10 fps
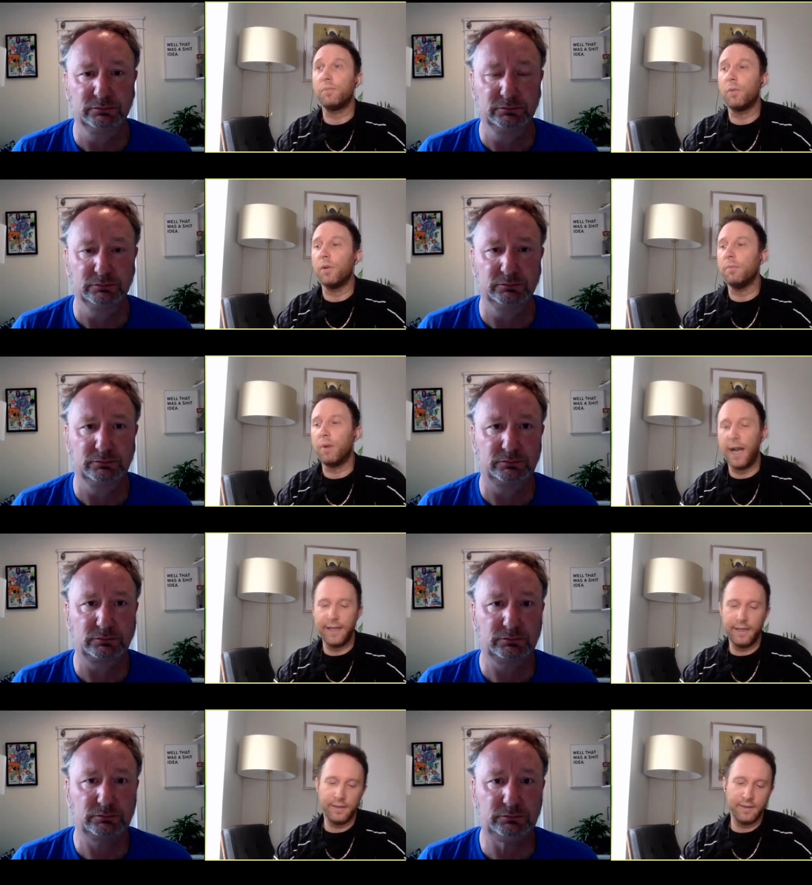Speaker 1: or
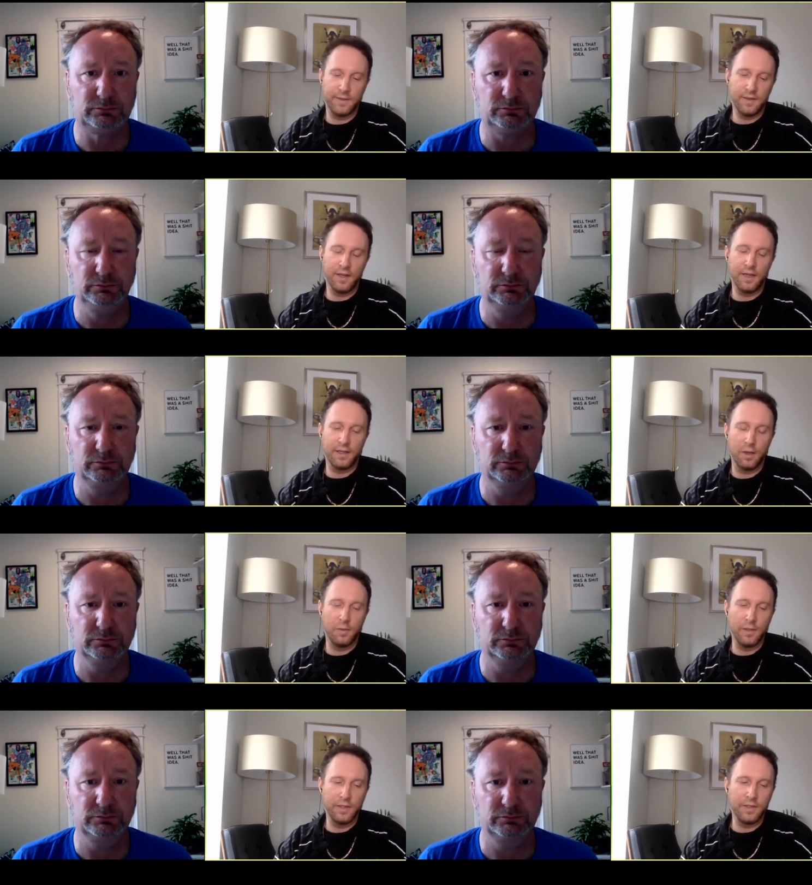biden's uh,
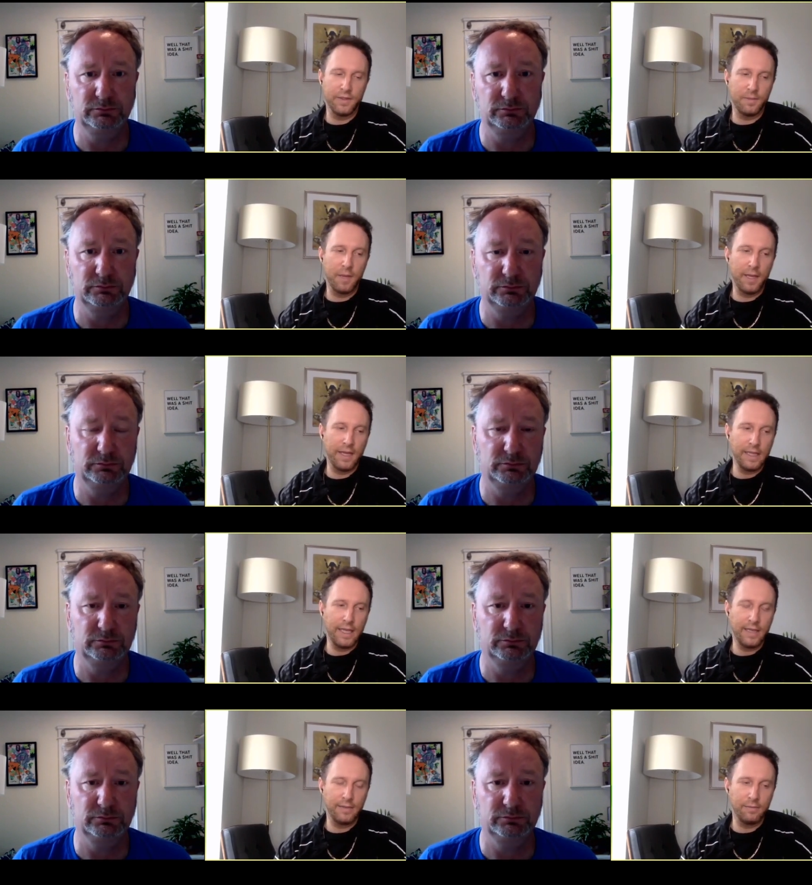coalitions making
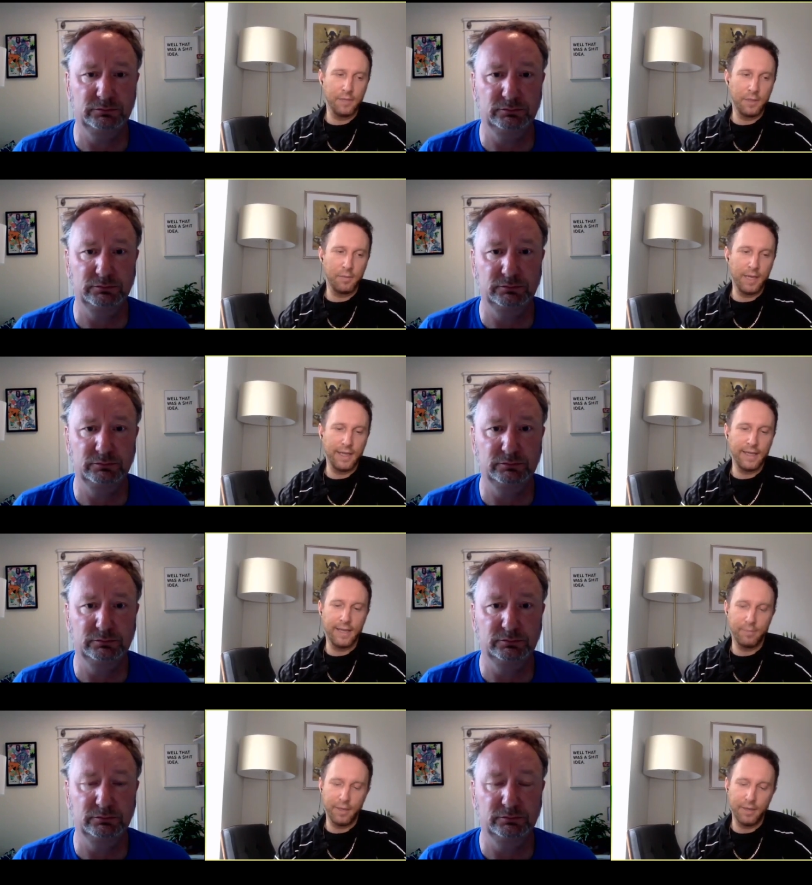that you know making that
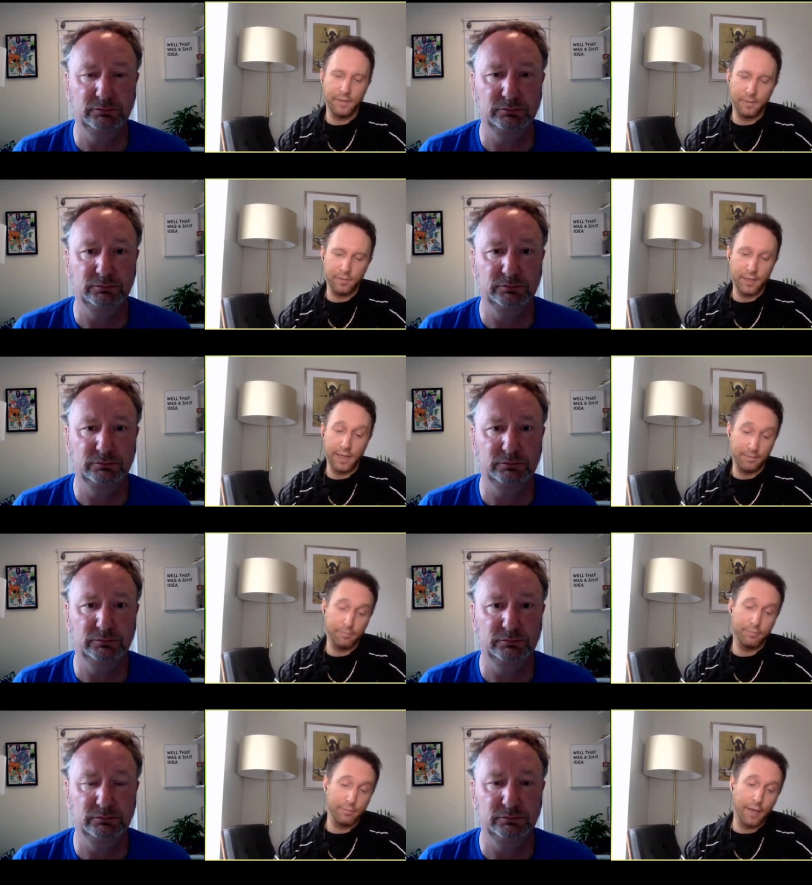pivot but i
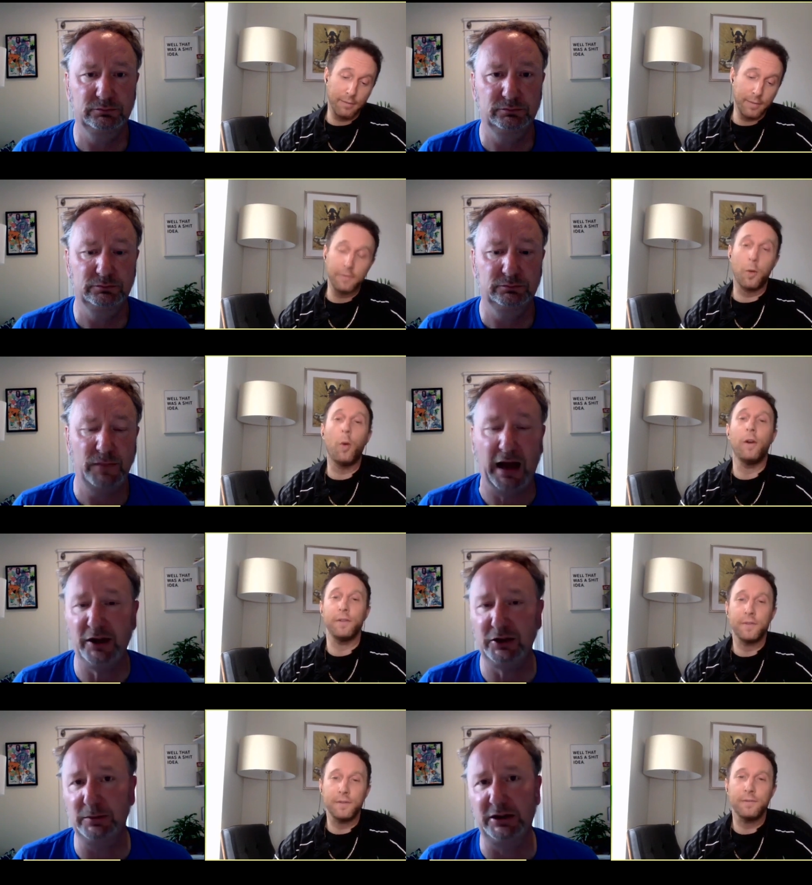I mean, of course.
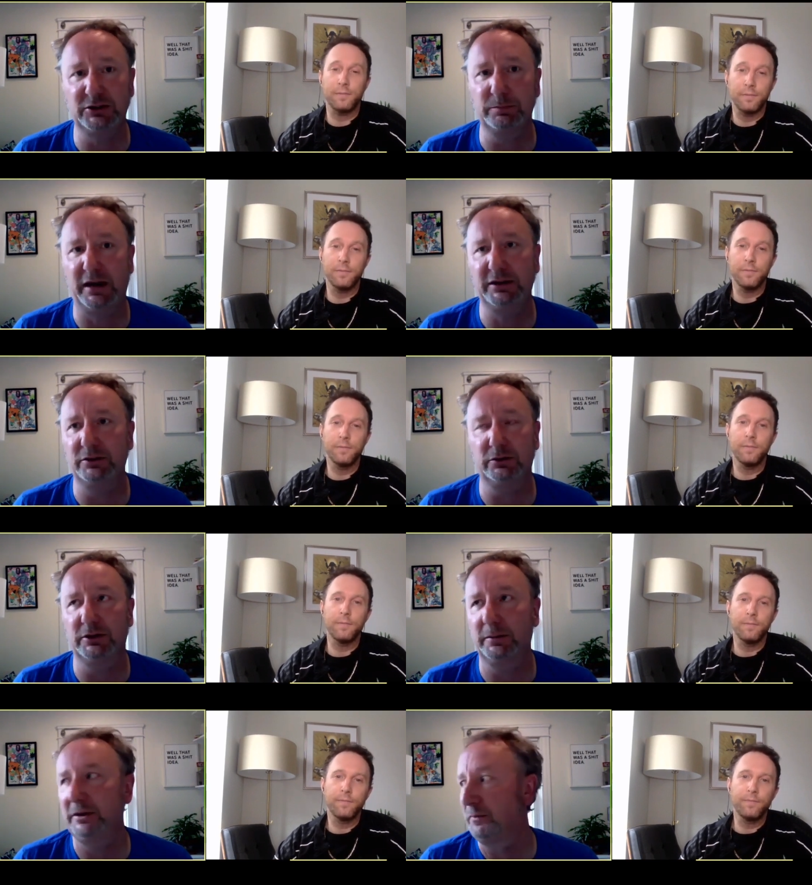
Speaker 2: I can imagine Biden doing it. I
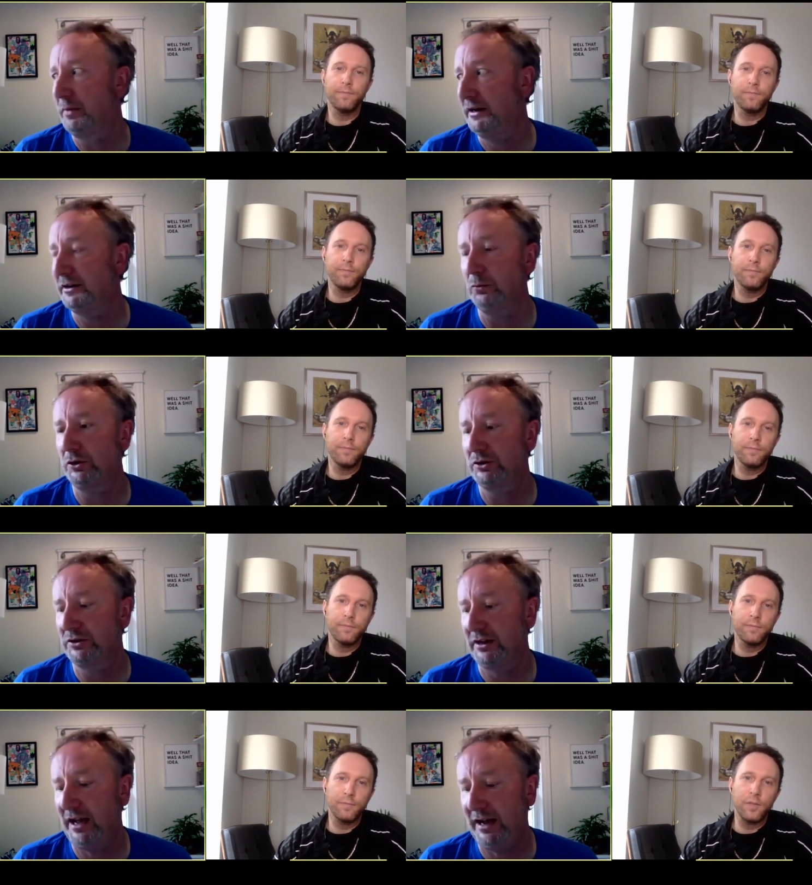mean, if Biden wants to get
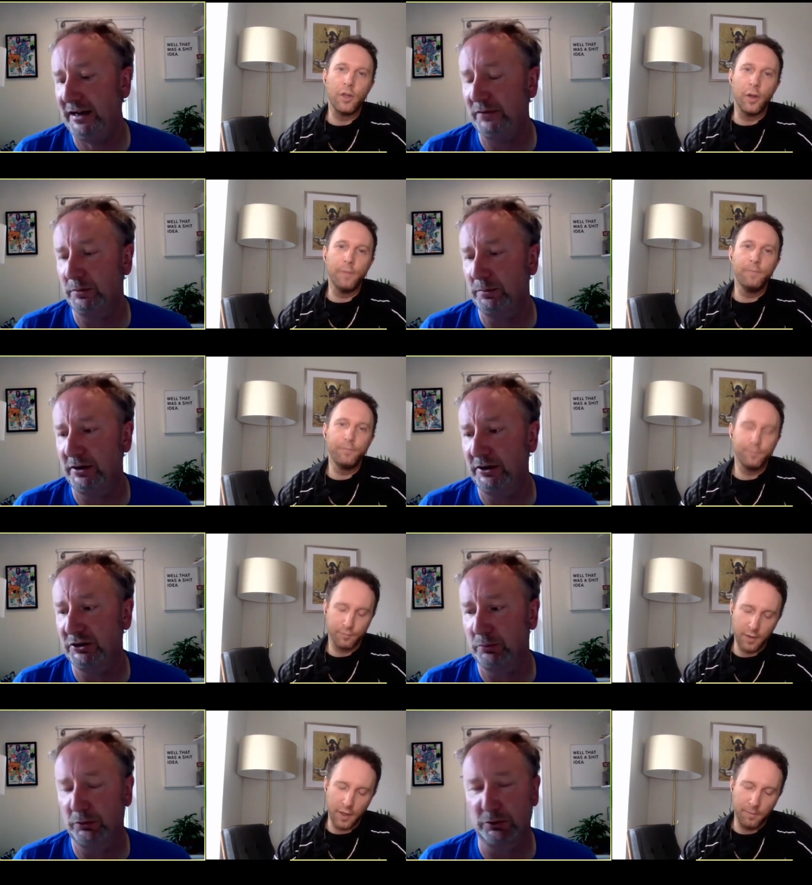any Good. of the Bernie
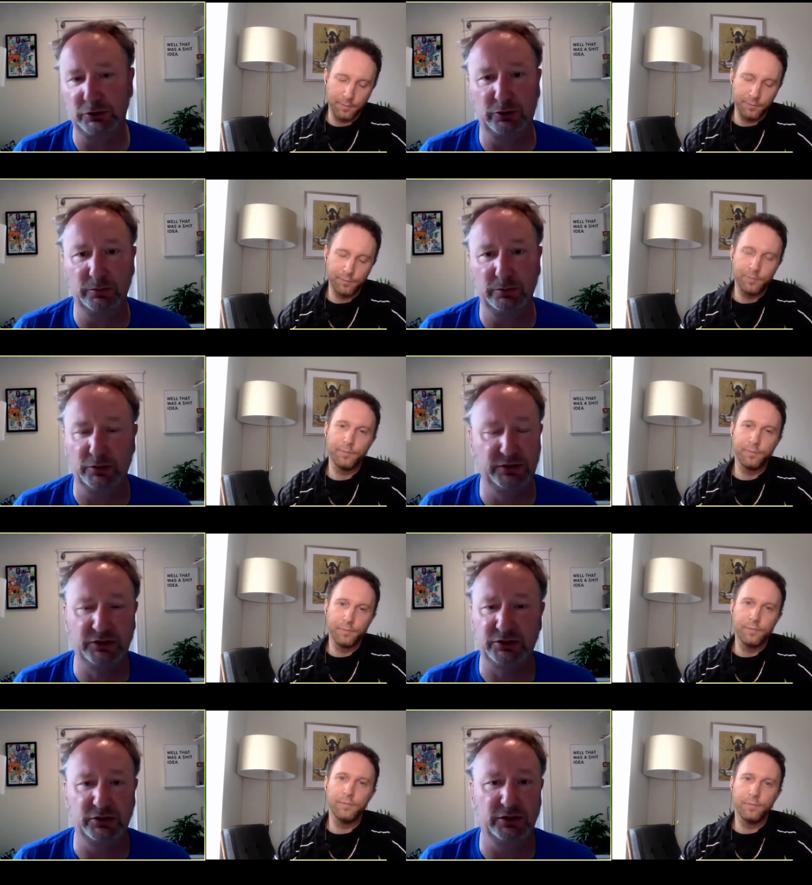supporters yeah. on board, this is
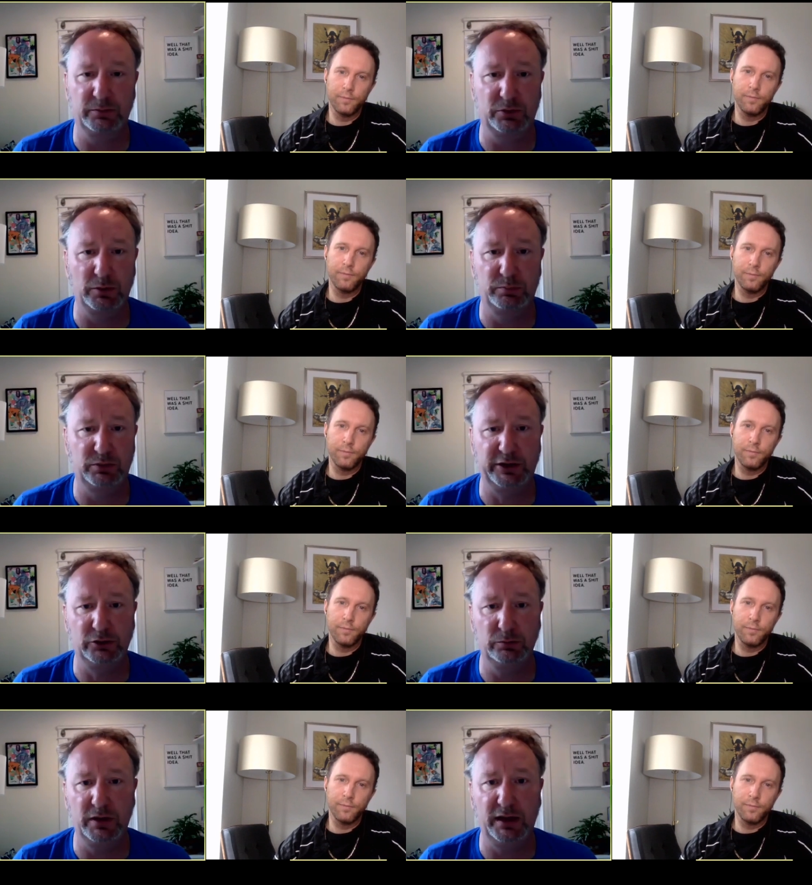the number one play you
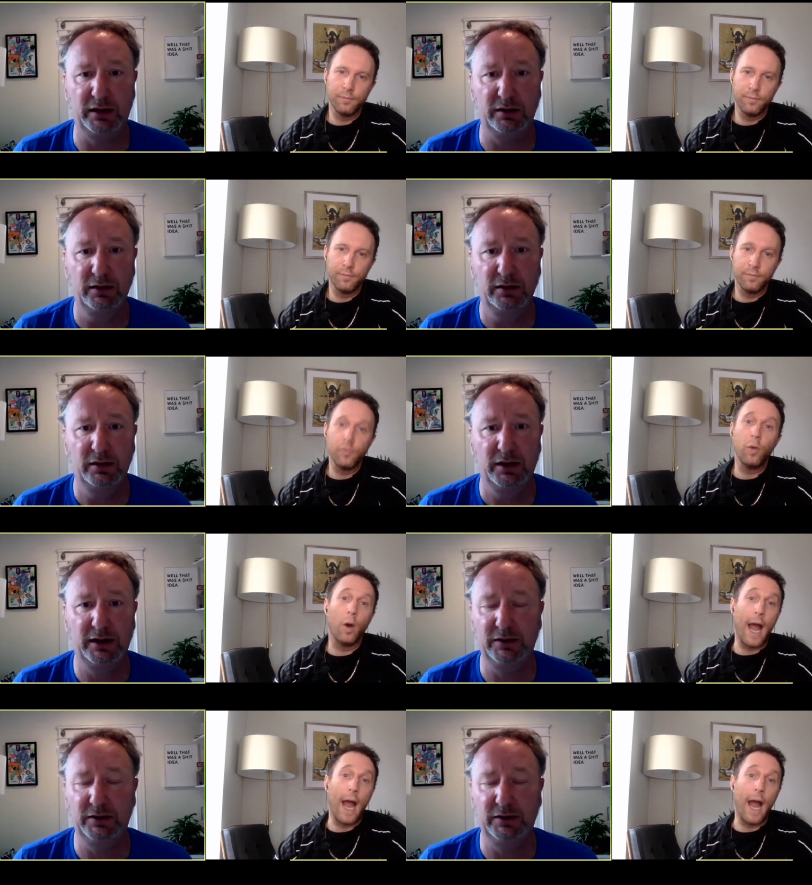make. Well, and